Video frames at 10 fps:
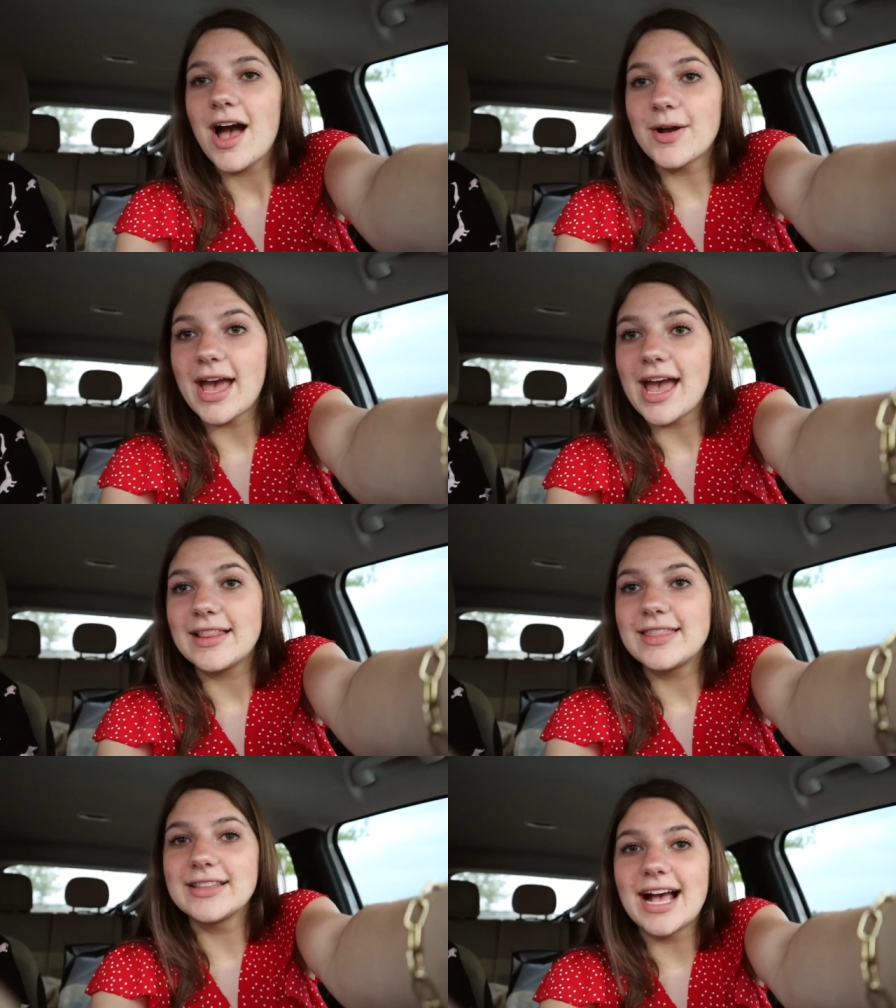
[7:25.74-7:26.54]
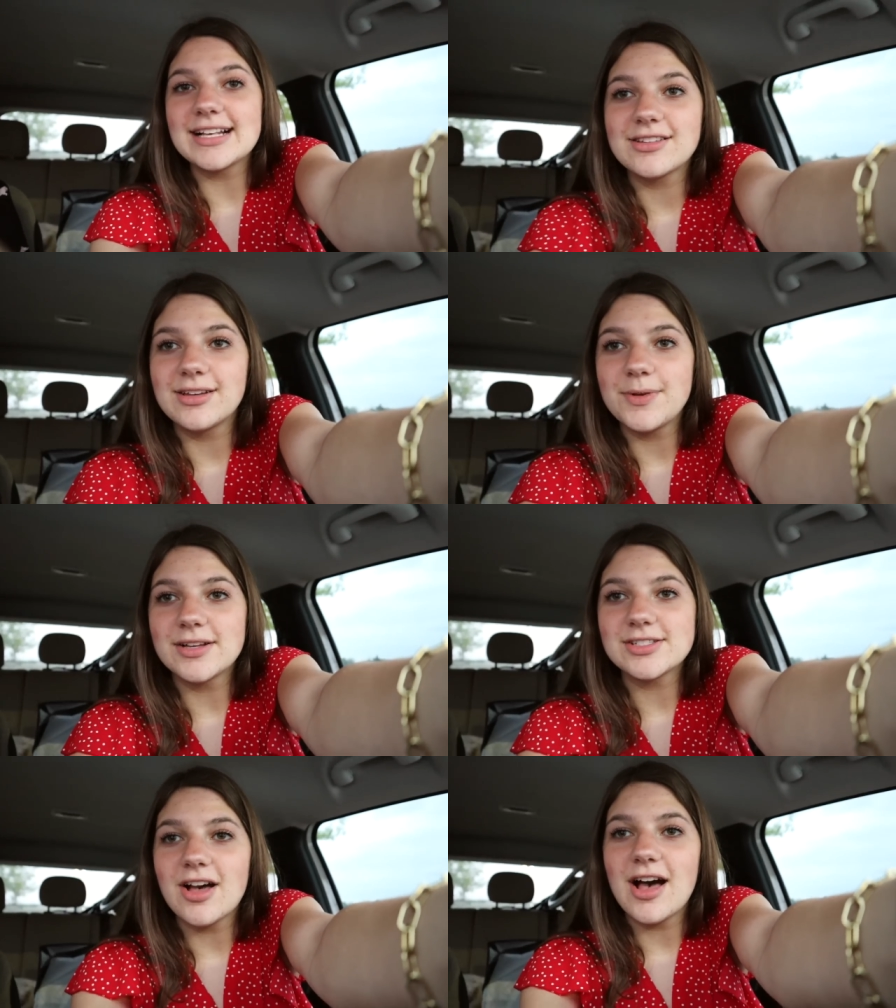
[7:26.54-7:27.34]
Okay, the last clip
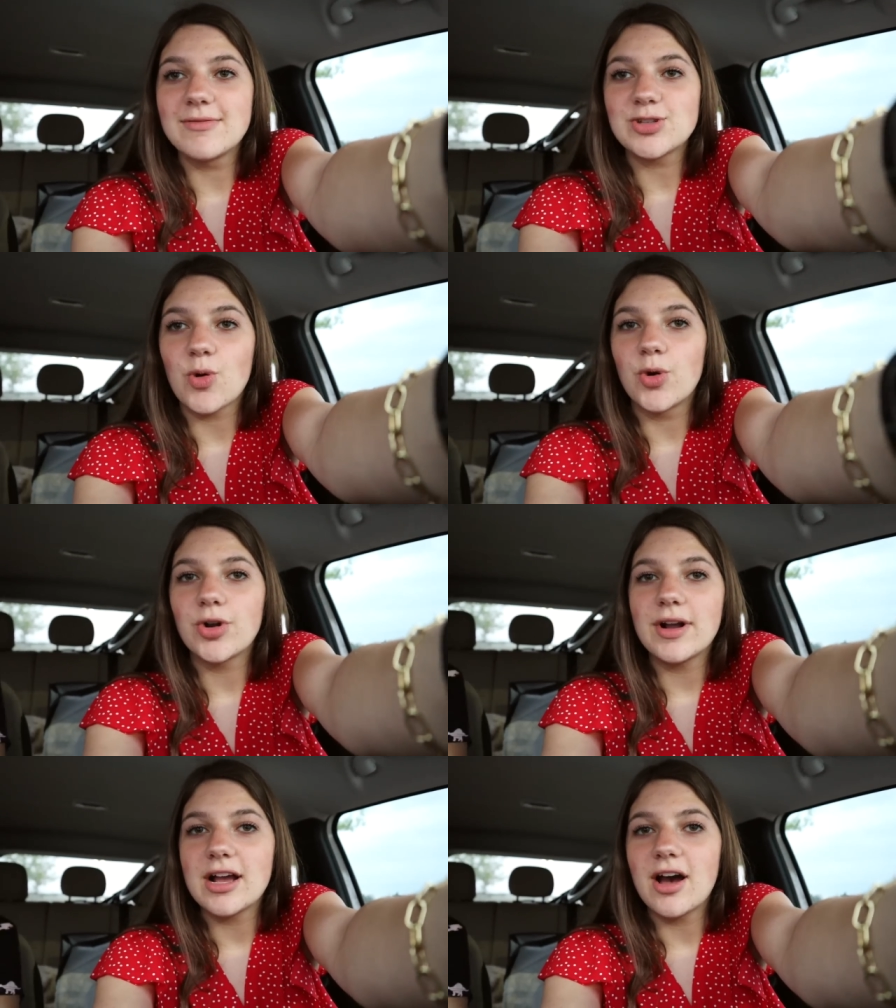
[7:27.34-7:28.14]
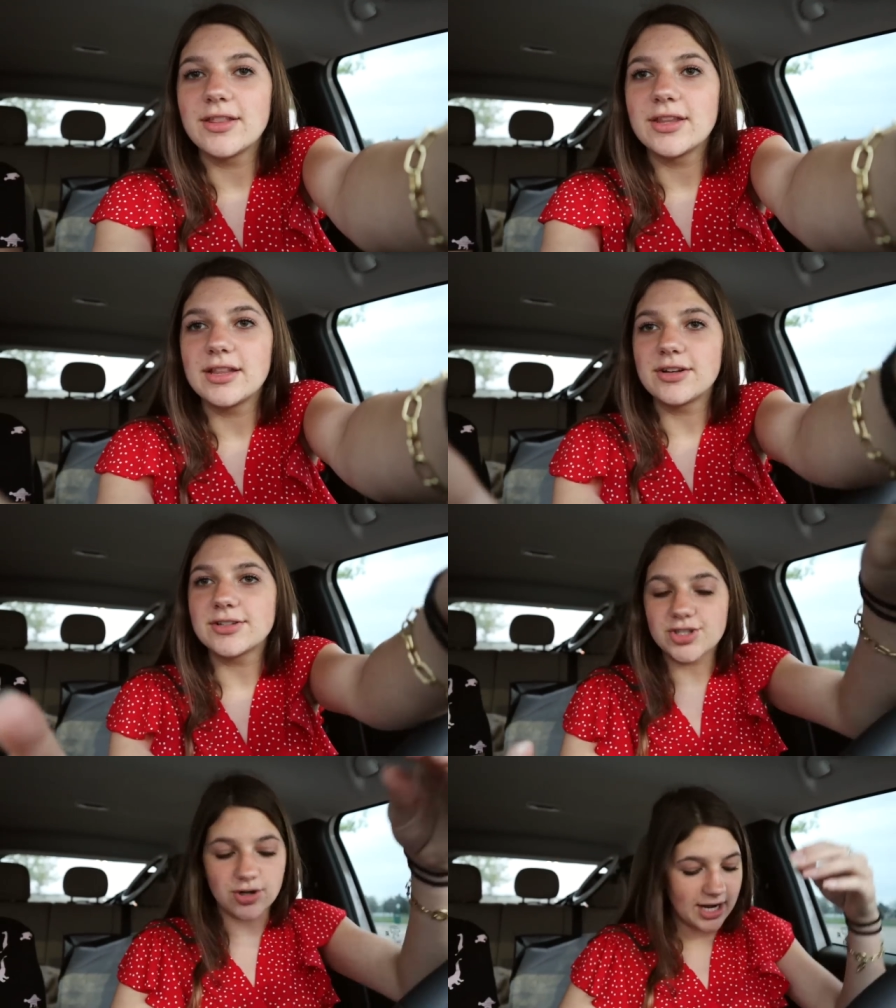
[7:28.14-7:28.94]
y'all saw, I was ordering on the little
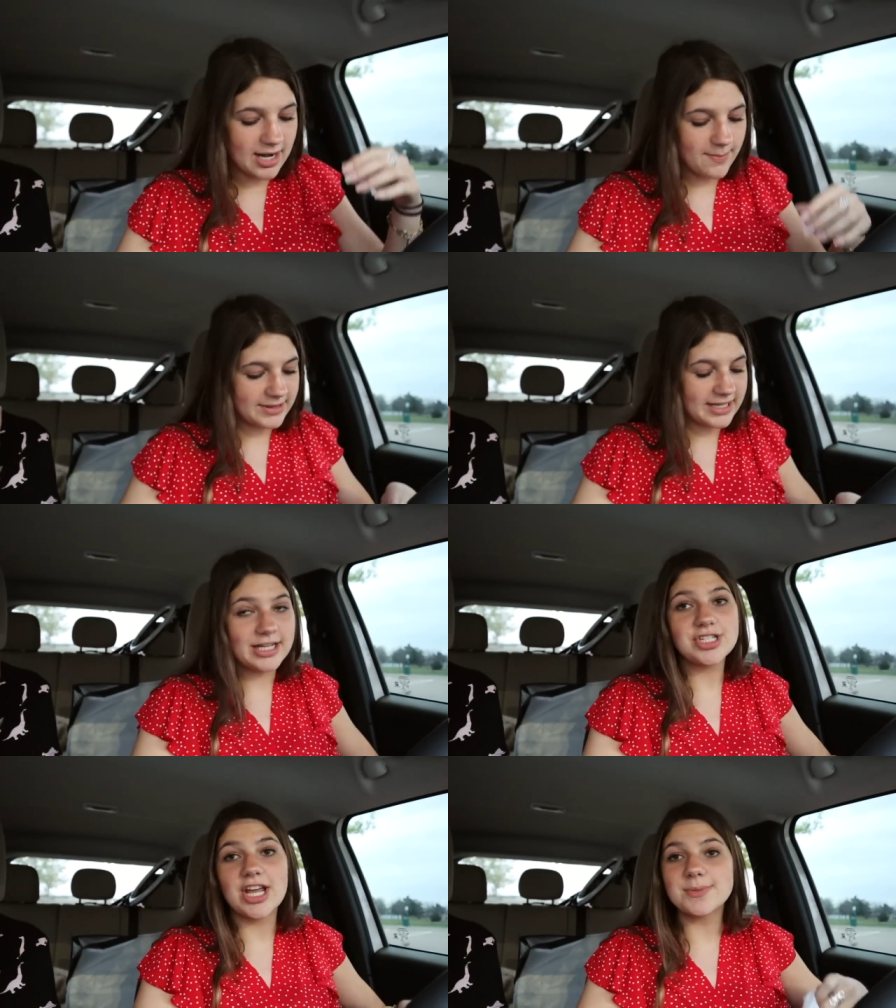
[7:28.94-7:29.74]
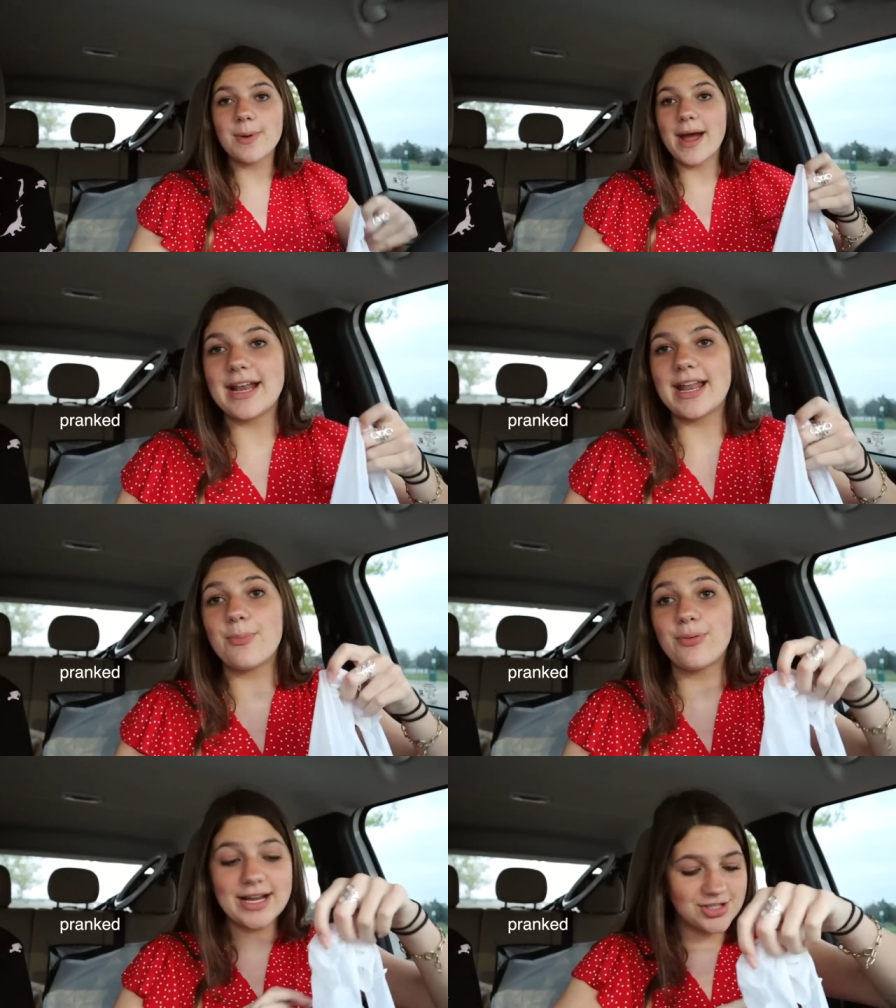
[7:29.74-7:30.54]
screen, but then I changed my mind and I
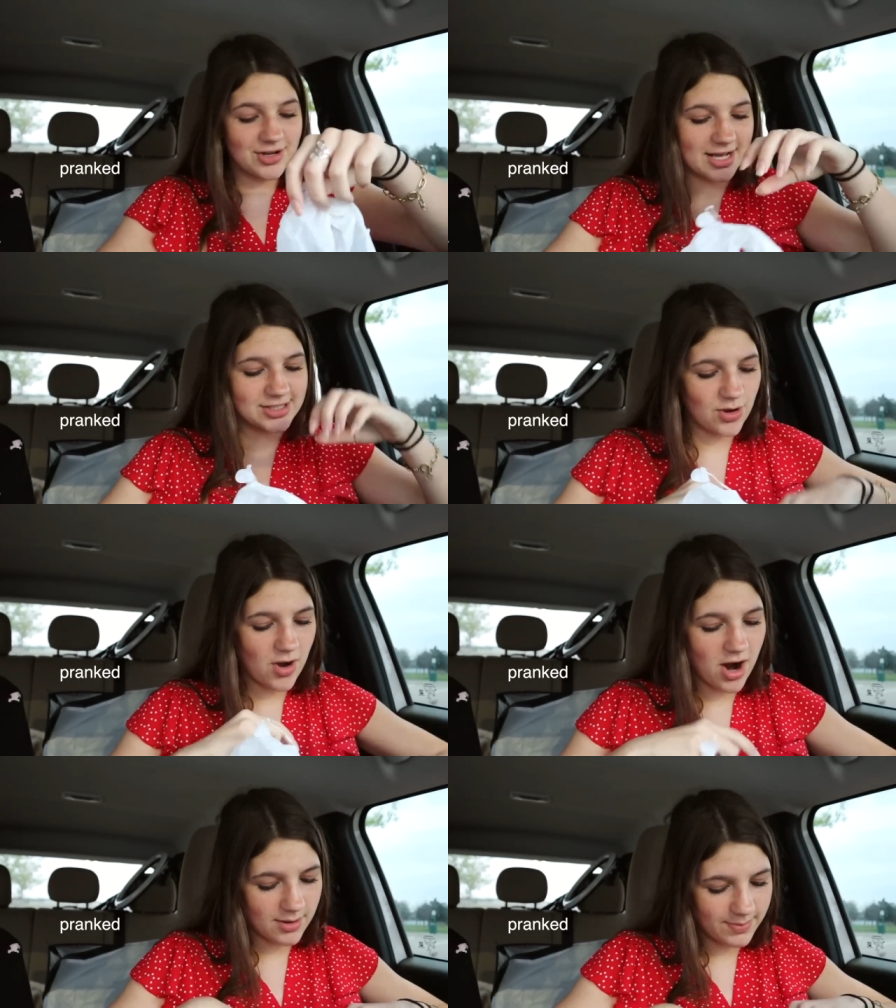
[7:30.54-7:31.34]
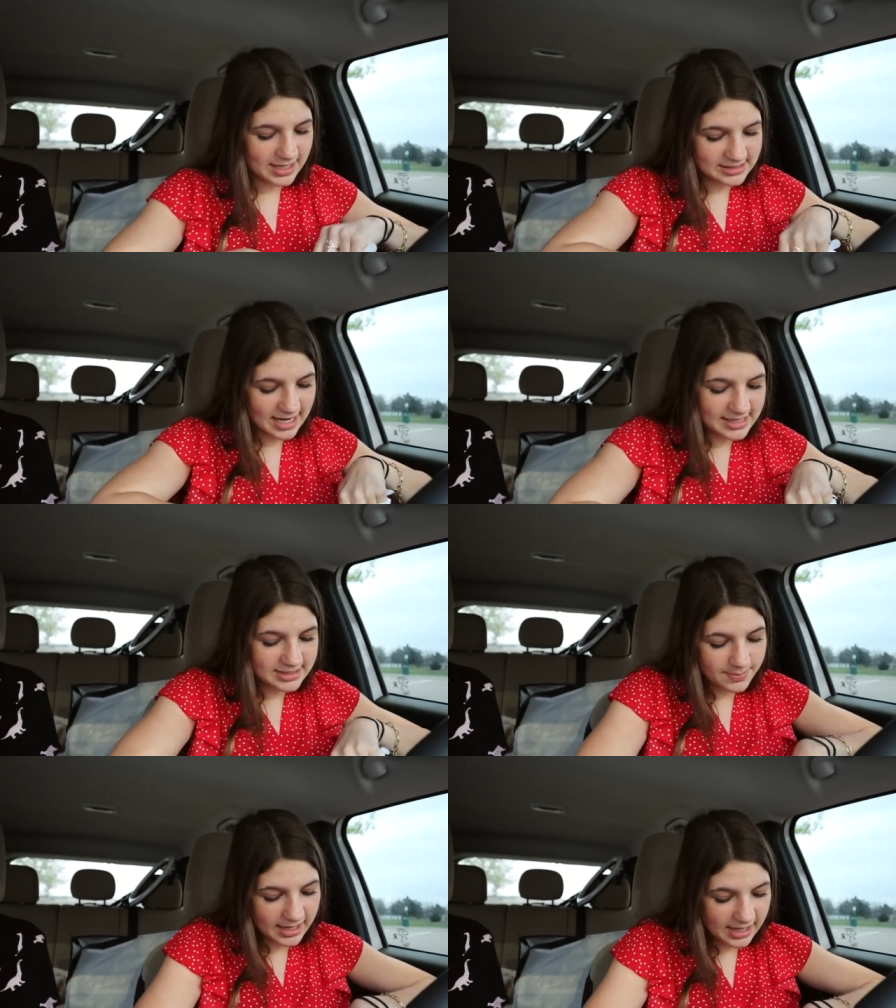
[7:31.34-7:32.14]
pranked you guys so hard because I
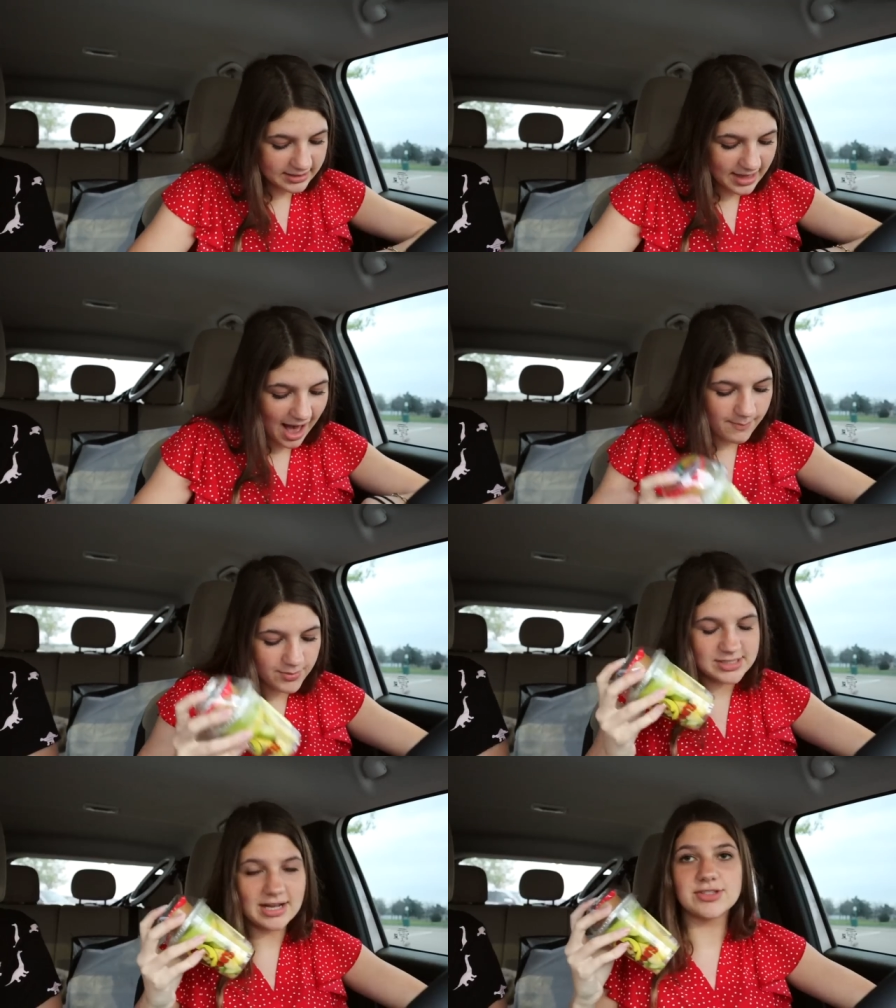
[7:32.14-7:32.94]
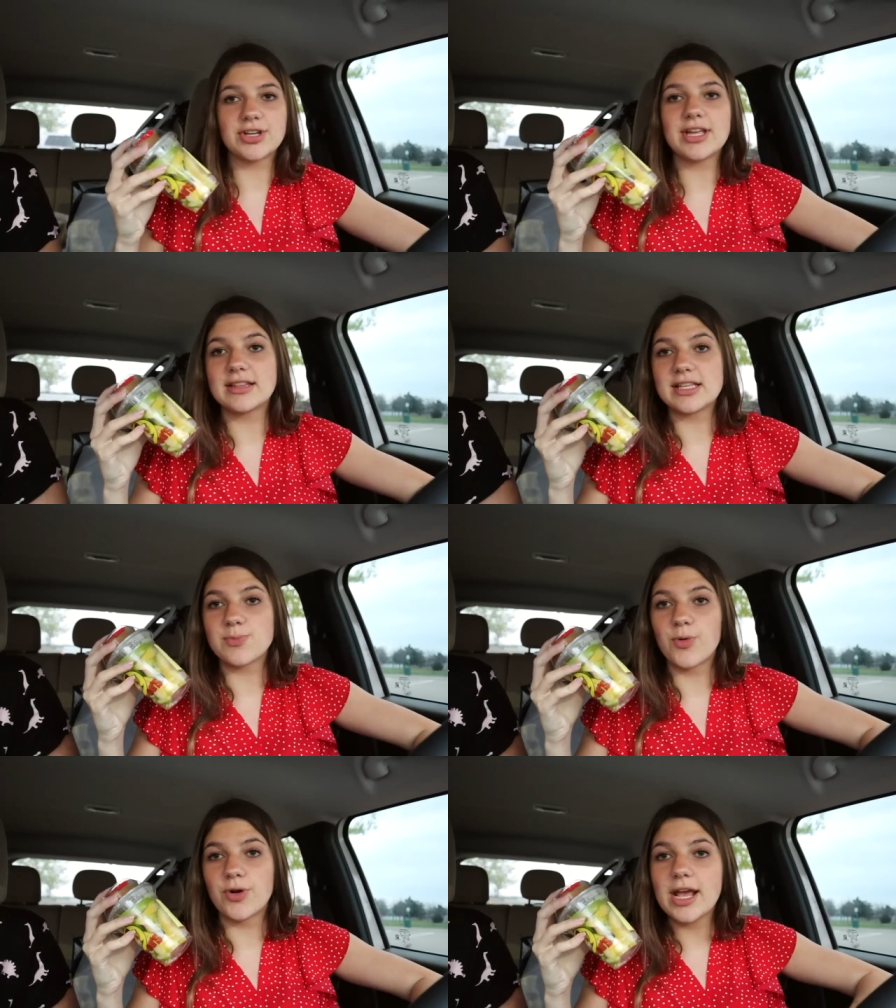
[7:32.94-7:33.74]
ended up getting the apples I was looking at
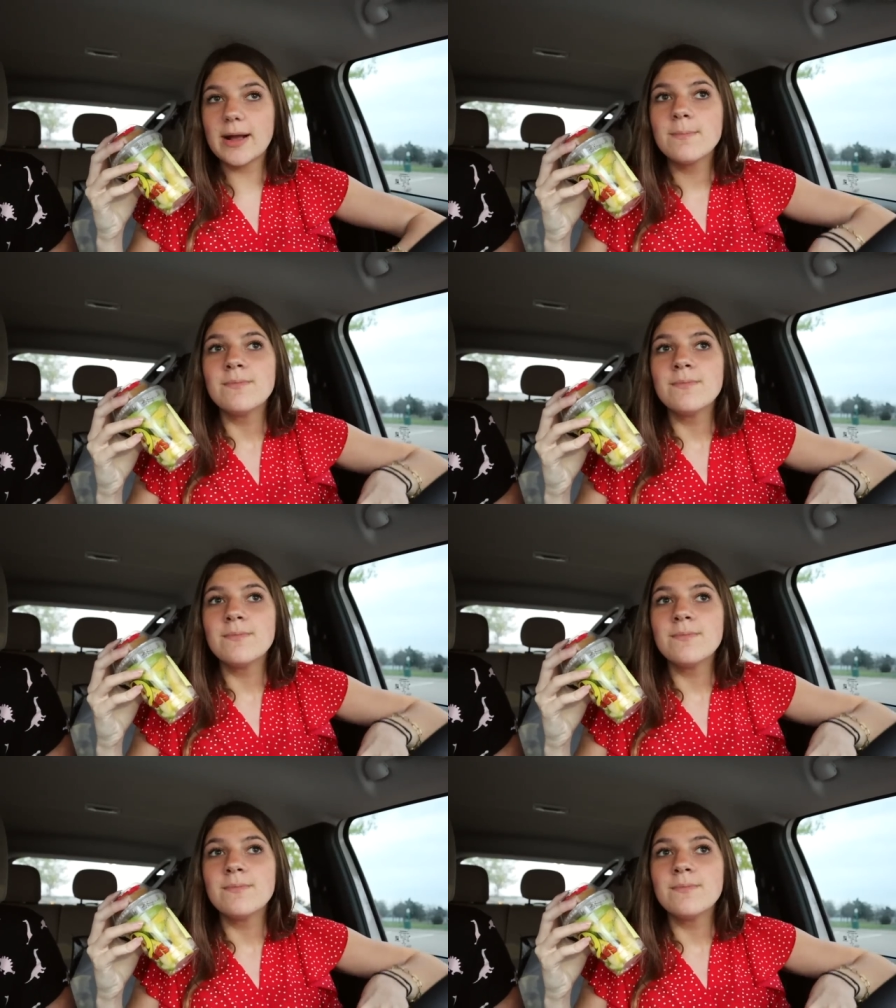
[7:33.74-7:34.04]
this morning.